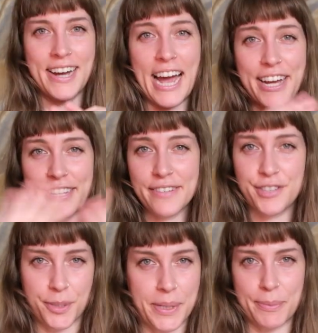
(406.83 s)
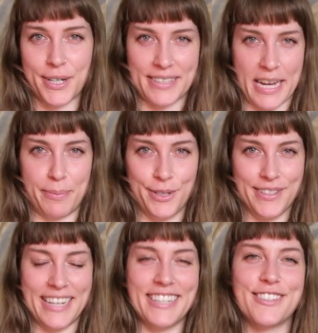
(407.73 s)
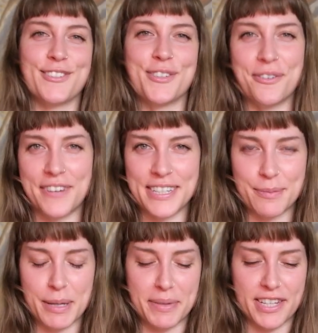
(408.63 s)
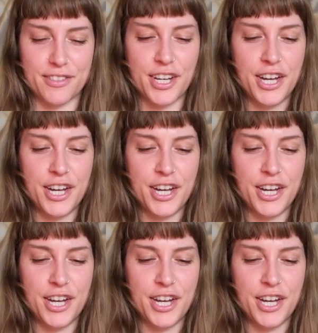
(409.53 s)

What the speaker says: I could give so many more examples, and this is so fun to me because